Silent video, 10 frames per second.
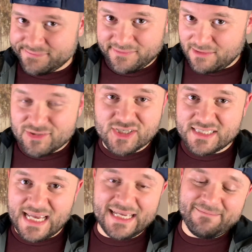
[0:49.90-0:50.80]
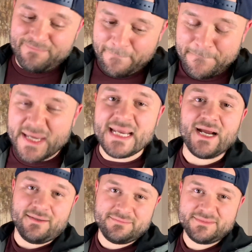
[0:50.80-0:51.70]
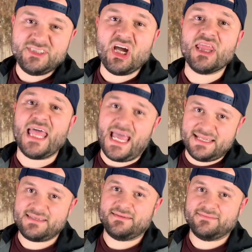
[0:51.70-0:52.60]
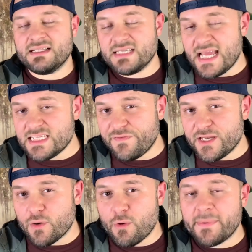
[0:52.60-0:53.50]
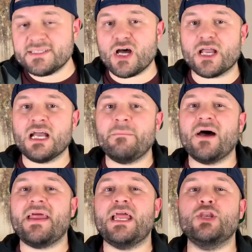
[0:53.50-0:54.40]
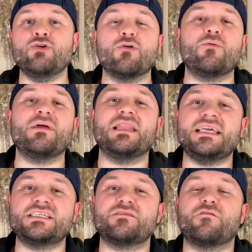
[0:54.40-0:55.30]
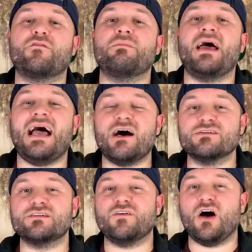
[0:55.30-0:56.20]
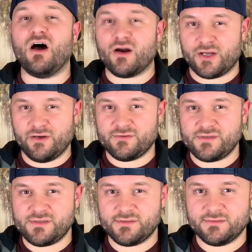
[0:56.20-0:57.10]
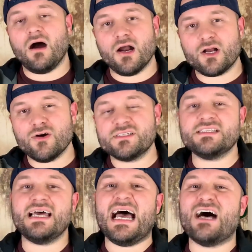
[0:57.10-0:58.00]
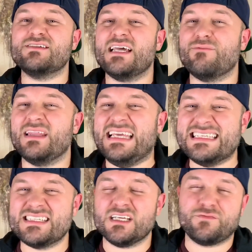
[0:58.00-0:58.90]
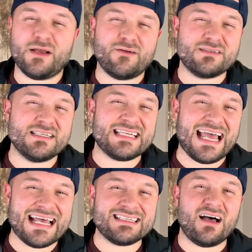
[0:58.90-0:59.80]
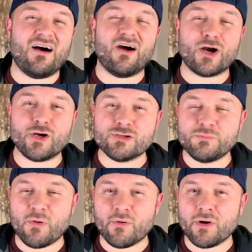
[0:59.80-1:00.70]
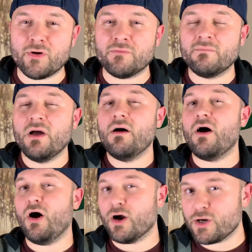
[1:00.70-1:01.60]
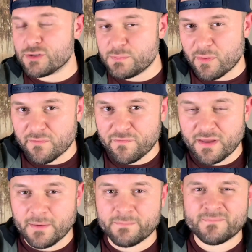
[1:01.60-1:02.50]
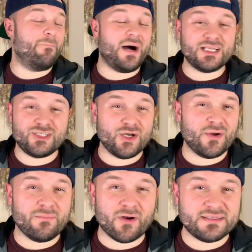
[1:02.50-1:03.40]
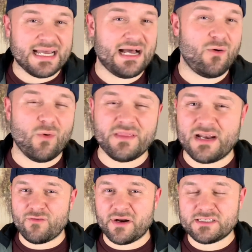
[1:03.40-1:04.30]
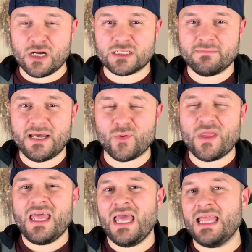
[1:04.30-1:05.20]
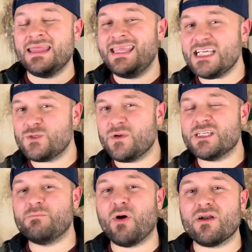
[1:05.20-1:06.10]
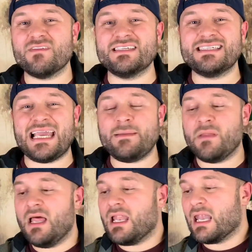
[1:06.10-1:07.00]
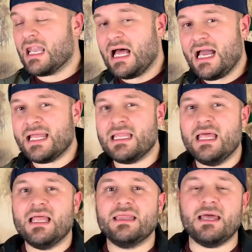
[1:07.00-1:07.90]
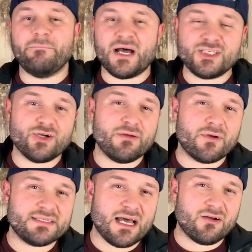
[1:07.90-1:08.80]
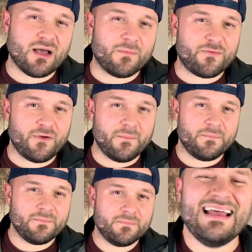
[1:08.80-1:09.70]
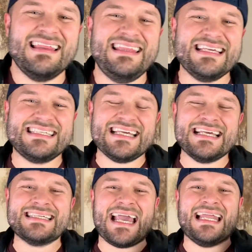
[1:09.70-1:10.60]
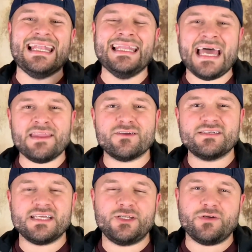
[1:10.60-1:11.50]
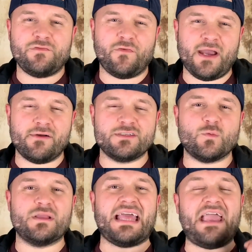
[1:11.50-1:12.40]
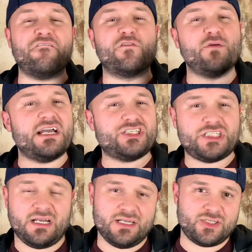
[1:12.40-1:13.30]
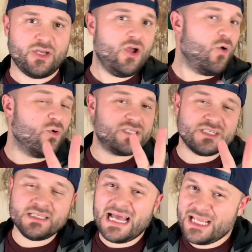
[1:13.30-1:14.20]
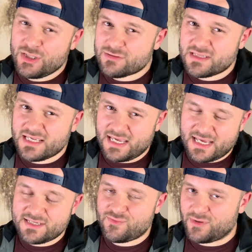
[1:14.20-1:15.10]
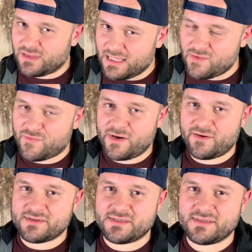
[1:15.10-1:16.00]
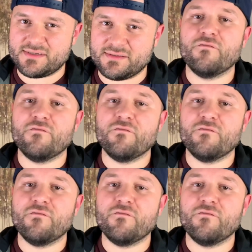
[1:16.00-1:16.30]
Just saying. Been here, done that. Today's video, we'll be talking about a newer release from the house of Argos. Argos is the house that released such fragrances as Argos Pour Homme, Argos Pour Femme, BACCIO IMMORTALE, one that I've talked about. And this one is part of the same line that BACCIO IMMORTALE comes from. This is a leather-centric fragrance with a fresh touch, which is not usually the case with leather fragrances.